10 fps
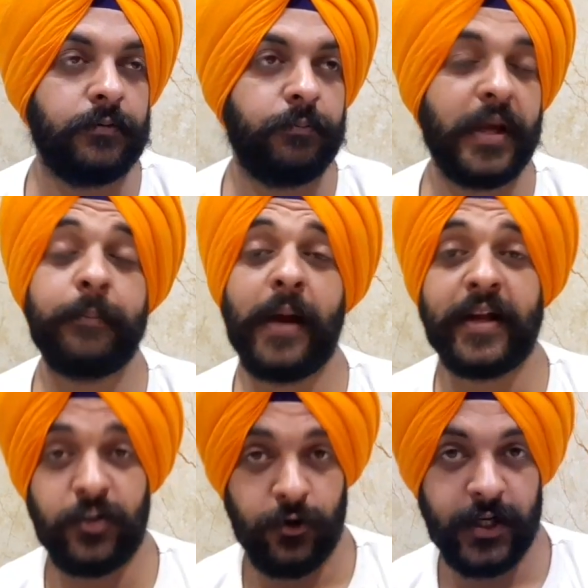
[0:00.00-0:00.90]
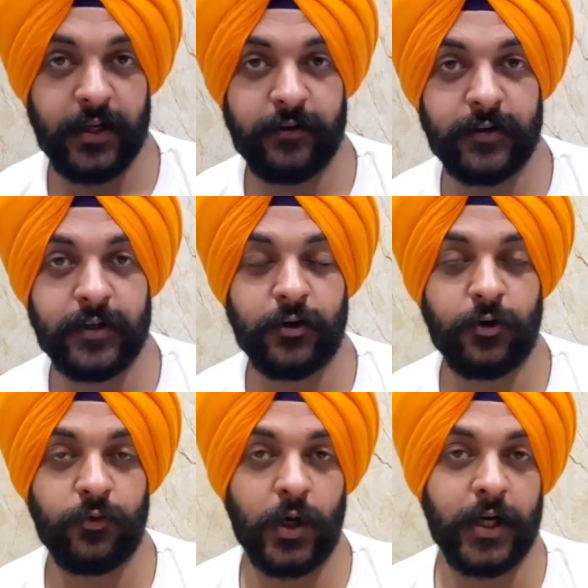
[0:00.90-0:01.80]
Big Bang Theory is a
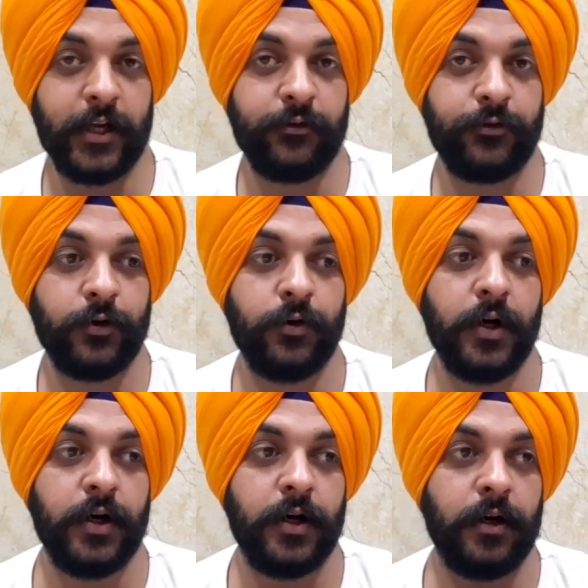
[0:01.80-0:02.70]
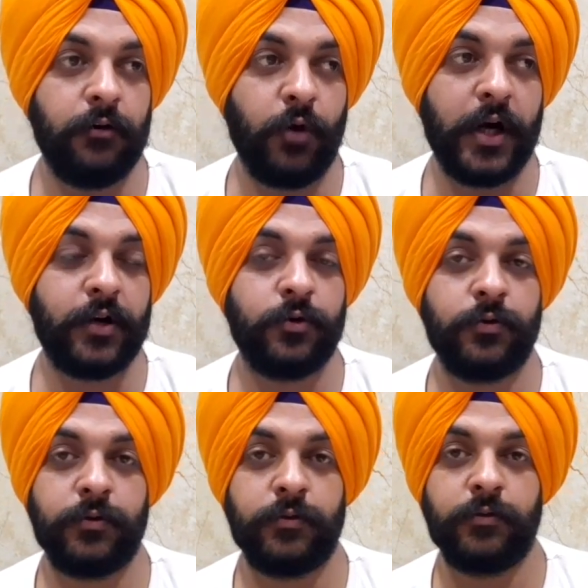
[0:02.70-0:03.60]
good one if you want
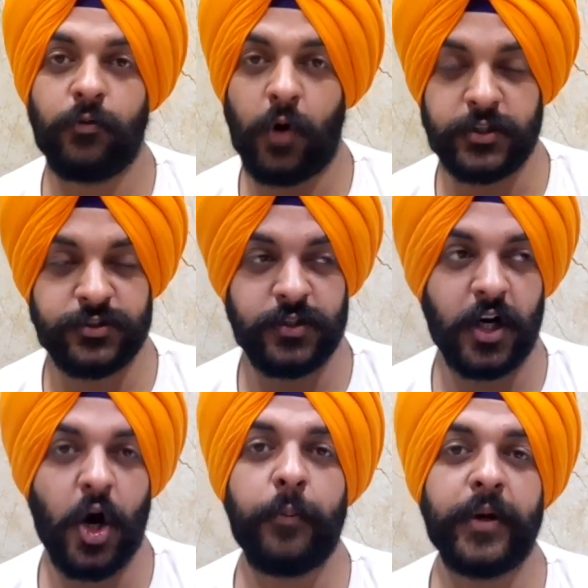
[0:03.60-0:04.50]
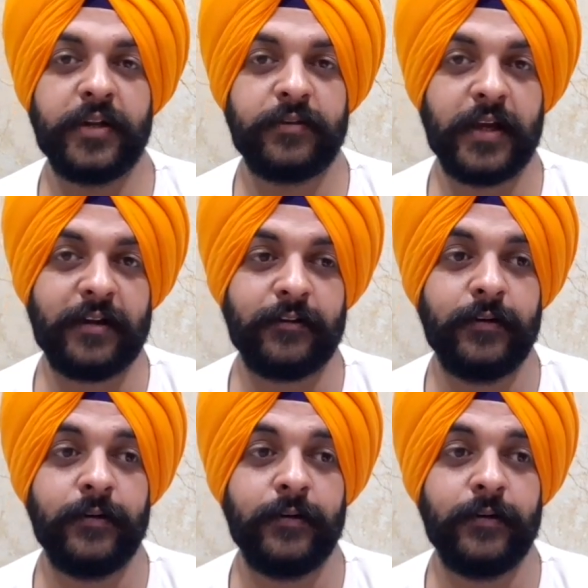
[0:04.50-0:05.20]
to watch the comedy thing.